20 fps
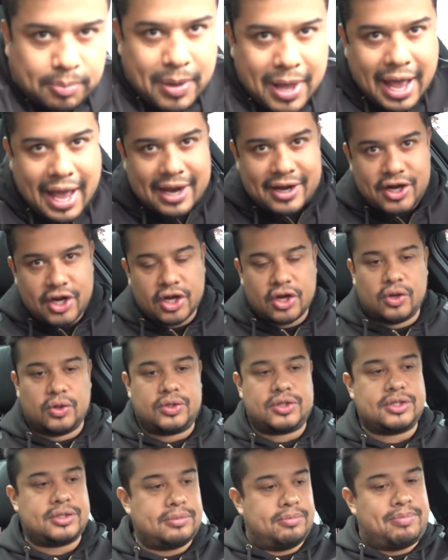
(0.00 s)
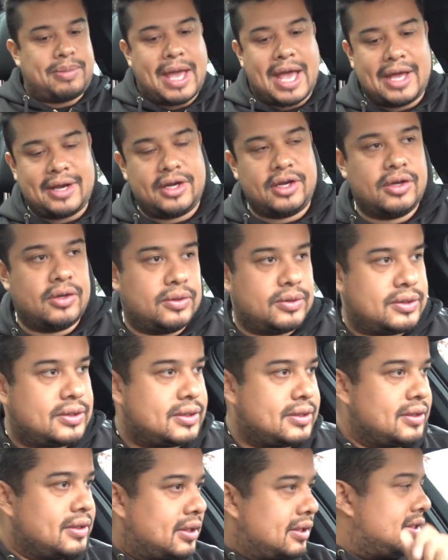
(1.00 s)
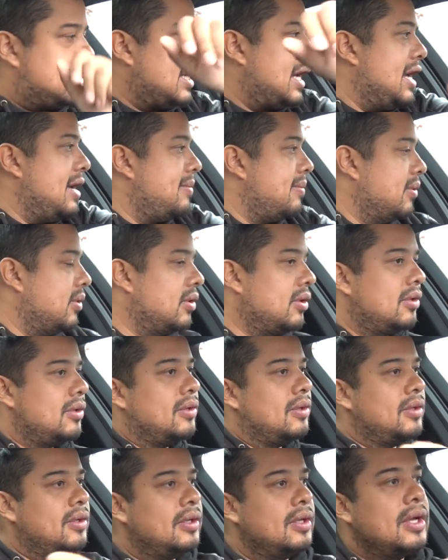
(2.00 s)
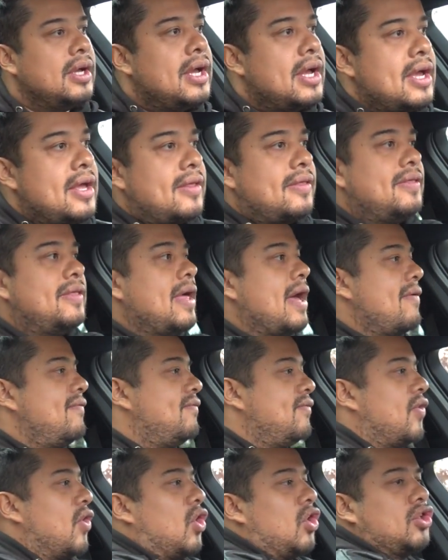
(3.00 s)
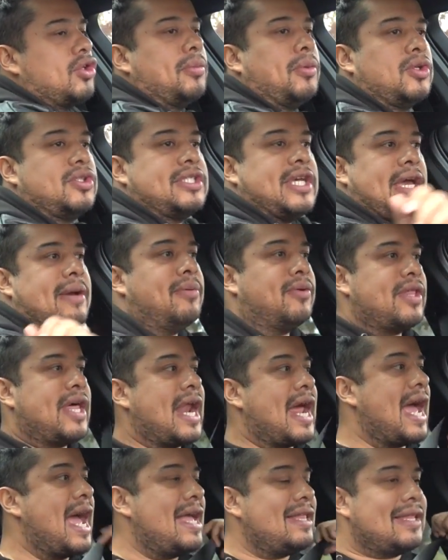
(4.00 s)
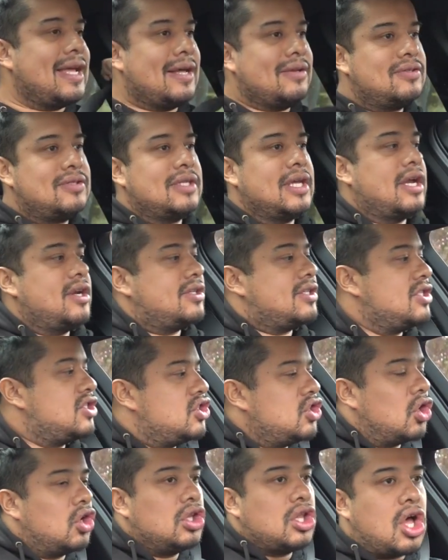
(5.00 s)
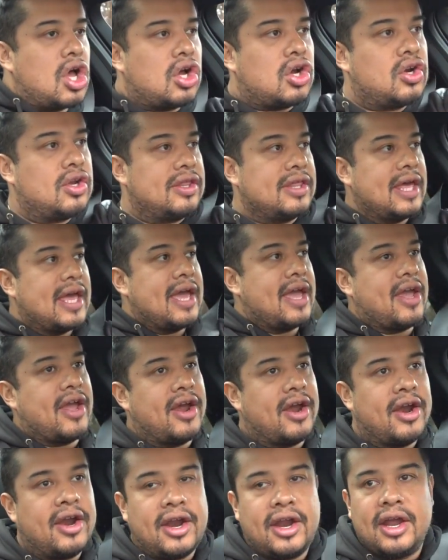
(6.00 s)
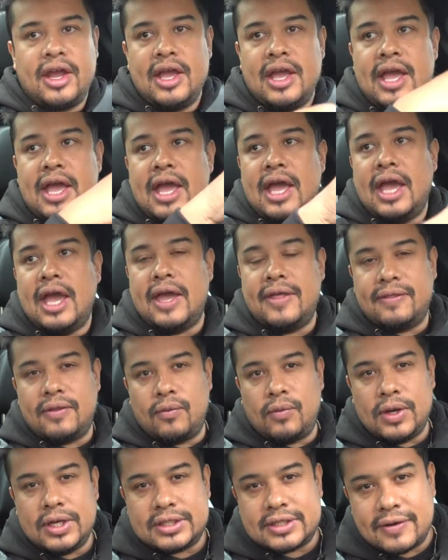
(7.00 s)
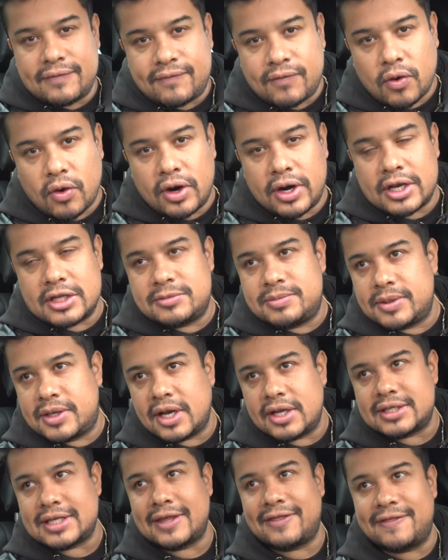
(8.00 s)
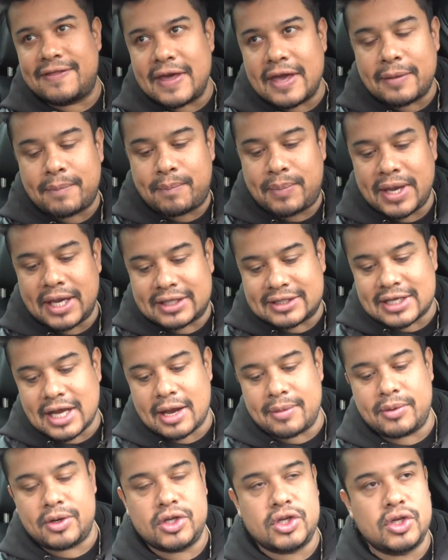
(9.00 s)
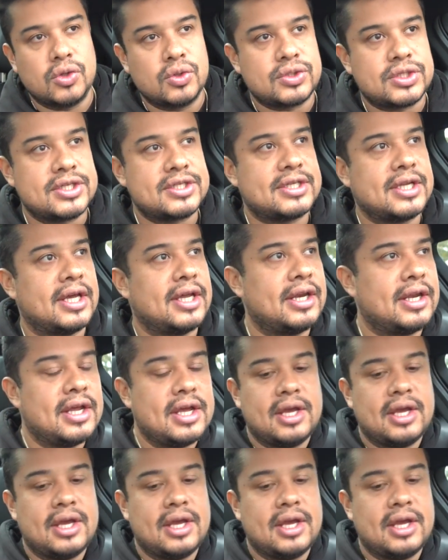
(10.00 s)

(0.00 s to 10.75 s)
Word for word: bad news, bad news. The table, the foldable table that I had downstairs is no longer there. And the reason for it is because I think BigTymer uses it.